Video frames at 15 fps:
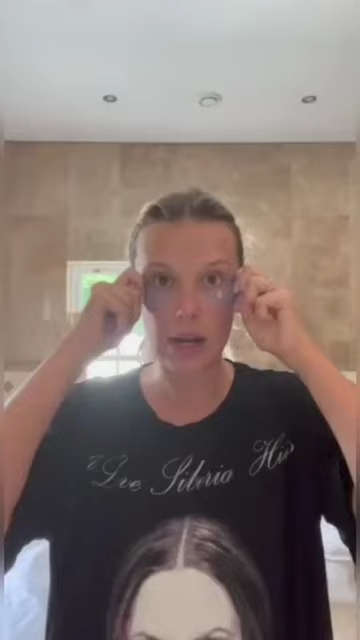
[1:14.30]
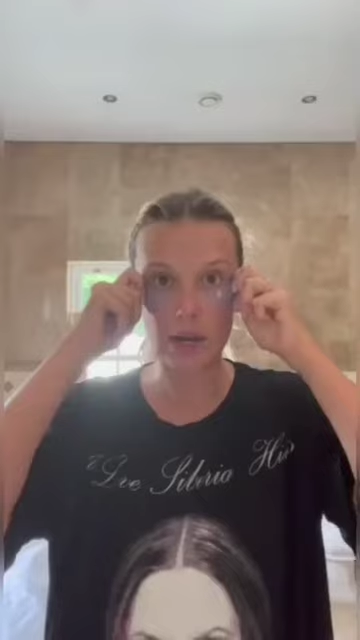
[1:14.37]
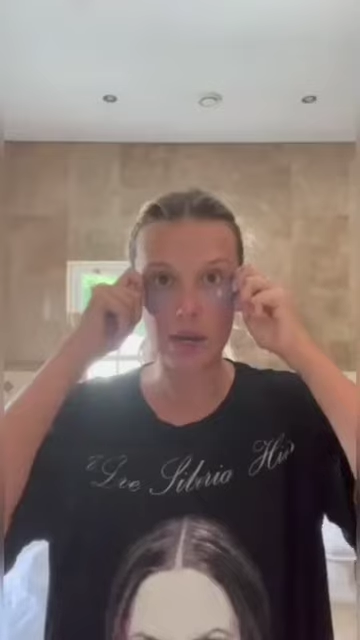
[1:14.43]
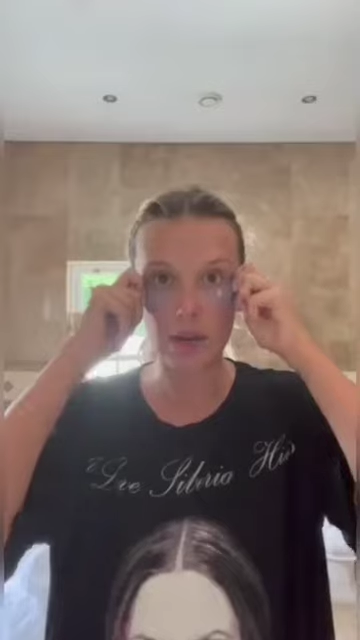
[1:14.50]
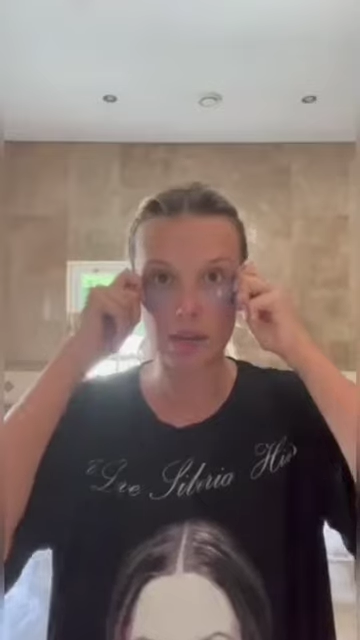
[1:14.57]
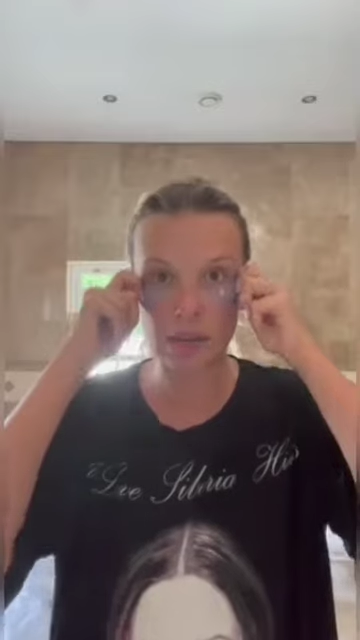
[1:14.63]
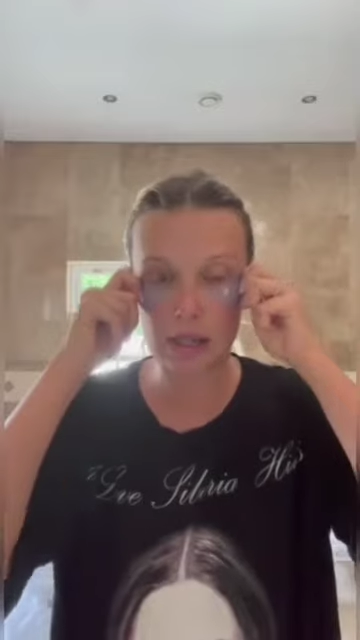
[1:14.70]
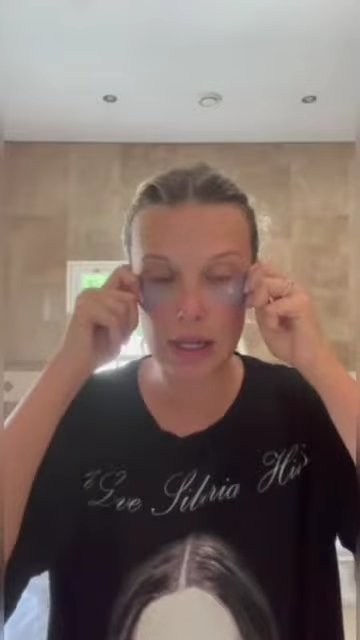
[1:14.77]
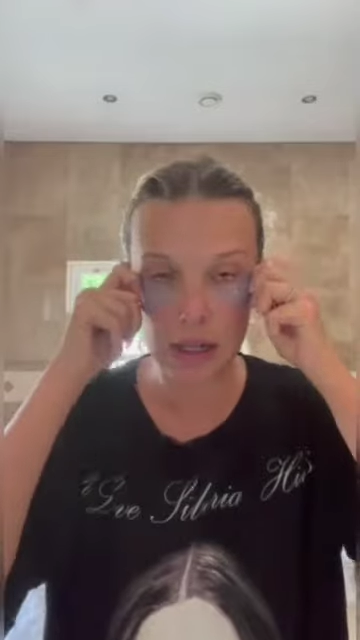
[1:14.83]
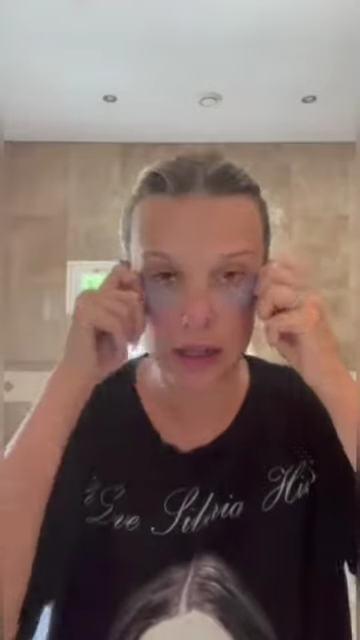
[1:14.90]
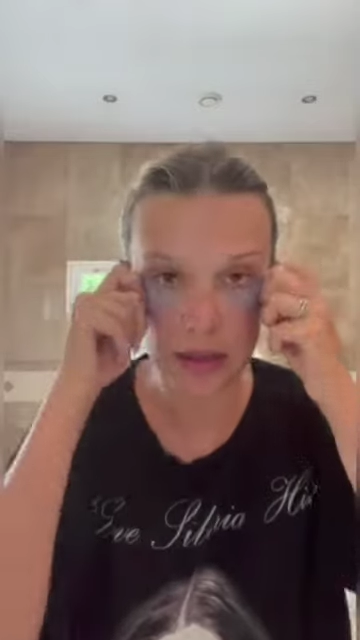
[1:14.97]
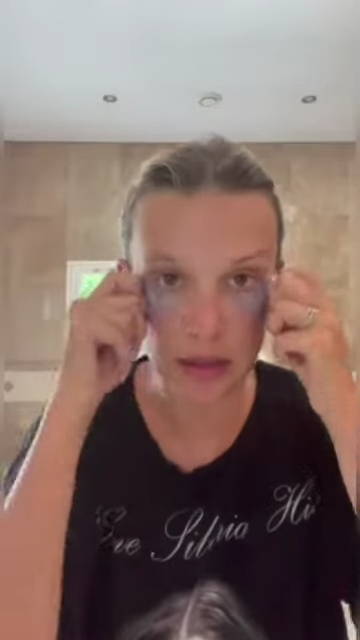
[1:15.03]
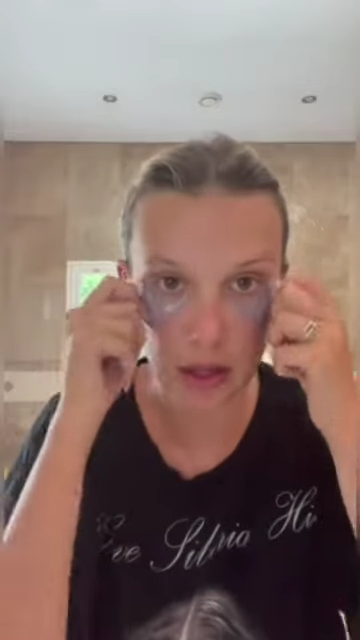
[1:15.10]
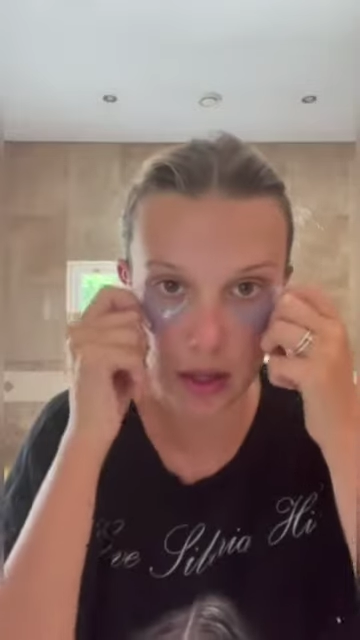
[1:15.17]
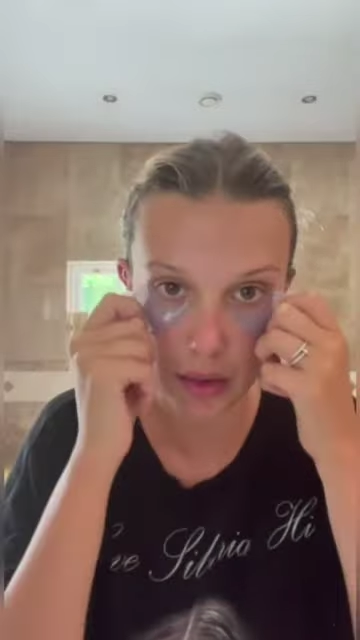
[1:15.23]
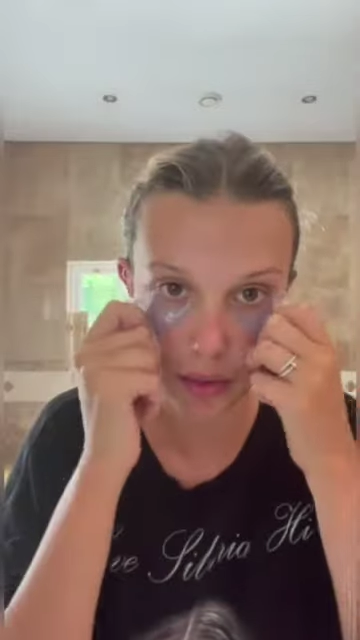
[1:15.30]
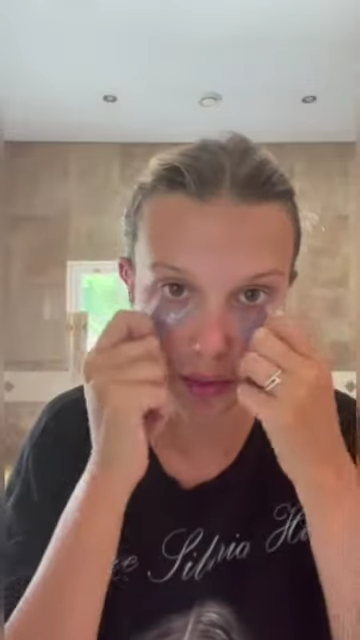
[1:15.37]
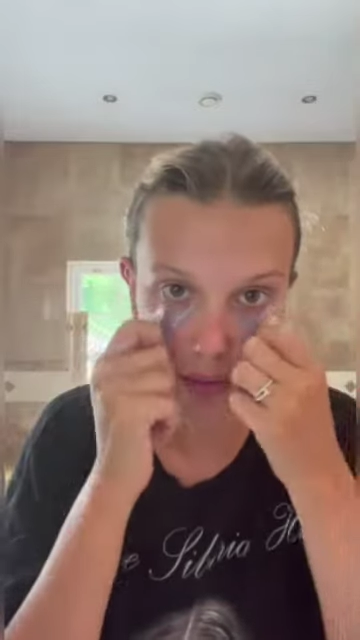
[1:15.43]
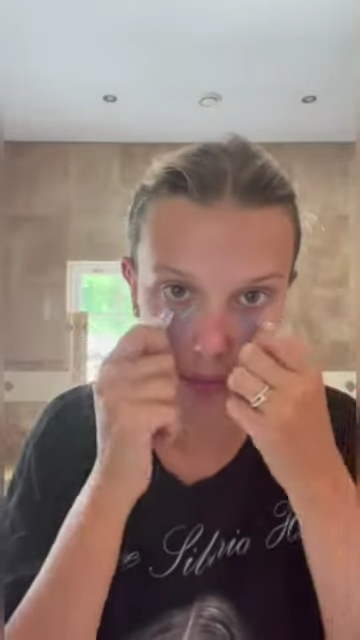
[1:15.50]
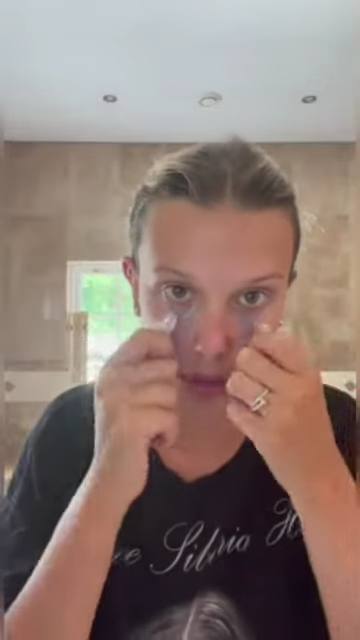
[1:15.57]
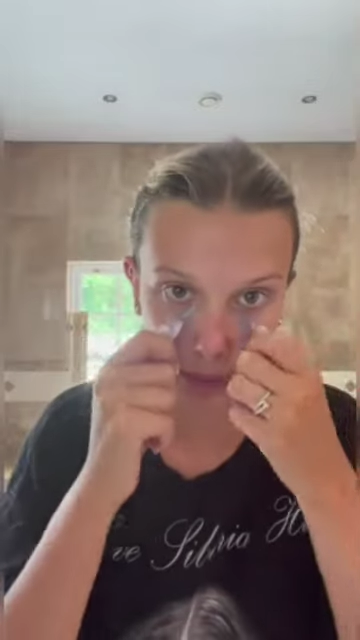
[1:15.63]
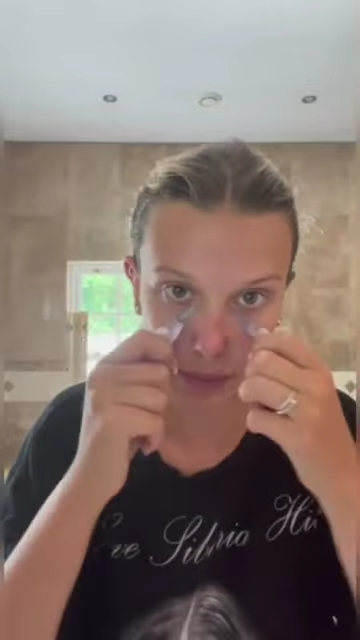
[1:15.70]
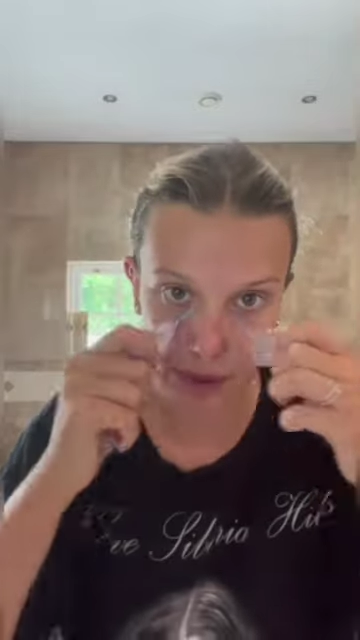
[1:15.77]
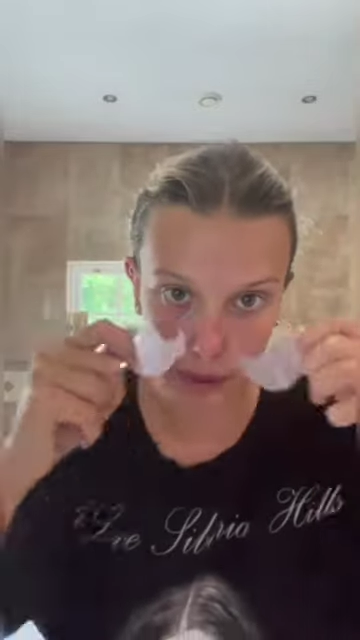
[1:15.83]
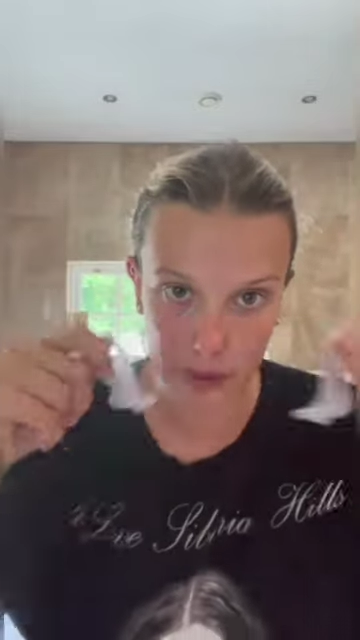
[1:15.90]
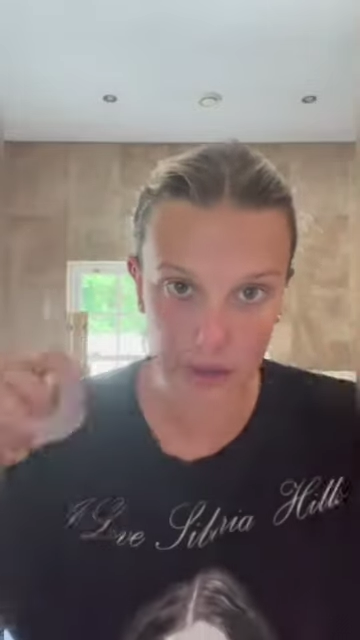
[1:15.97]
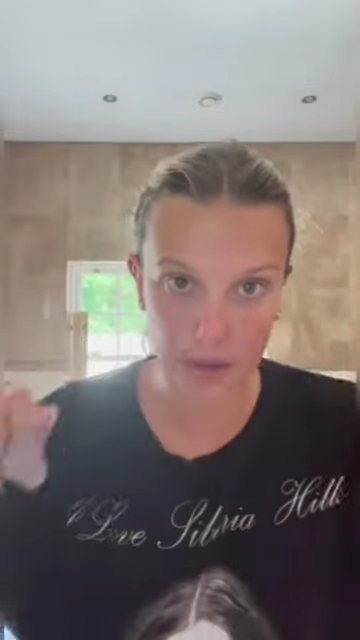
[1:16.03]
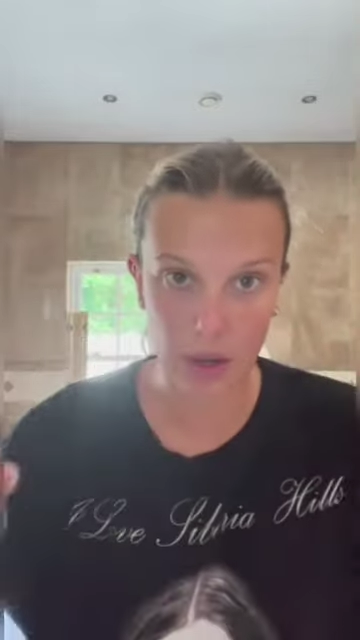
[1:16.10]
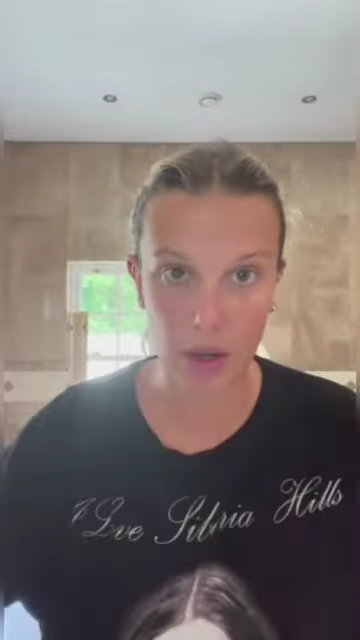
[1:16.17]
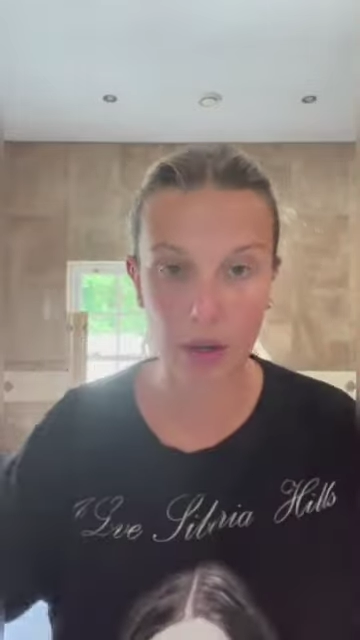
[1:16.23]
So I'm gonna take these off. I'm gonna peel
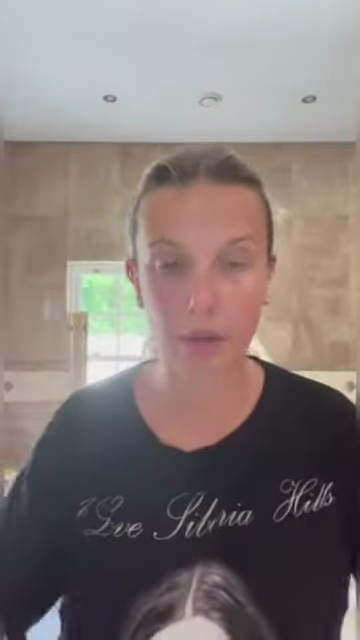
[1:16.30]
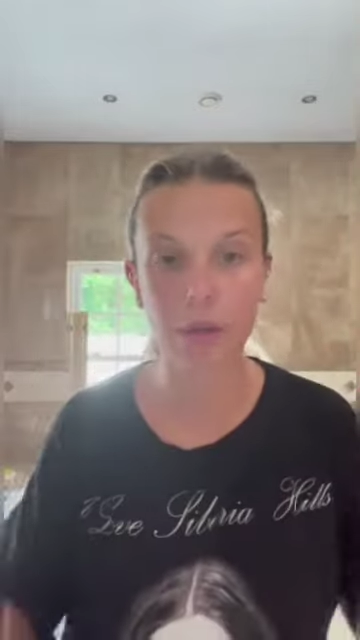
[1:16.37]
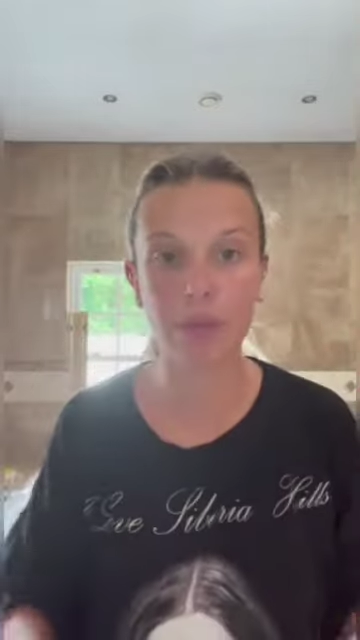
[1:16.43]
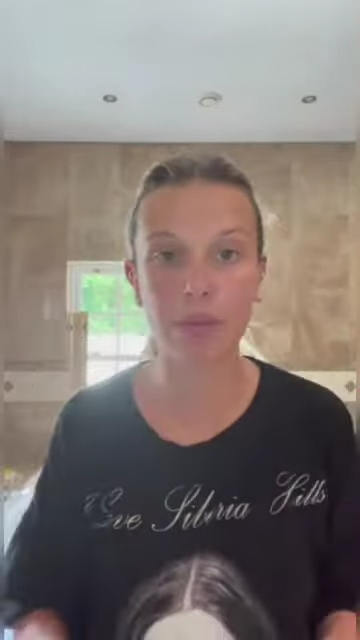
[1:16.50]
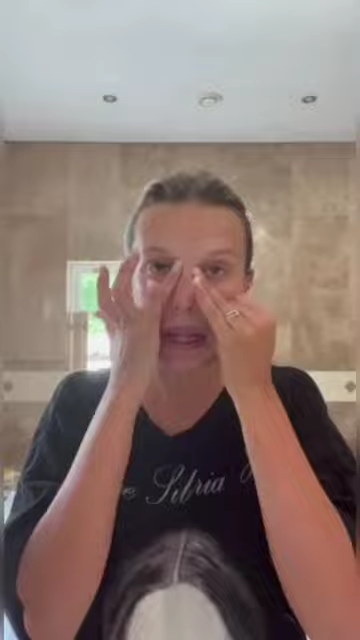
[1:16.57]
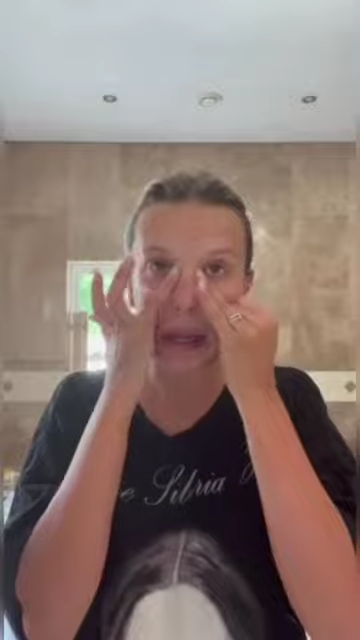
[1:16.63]
these off.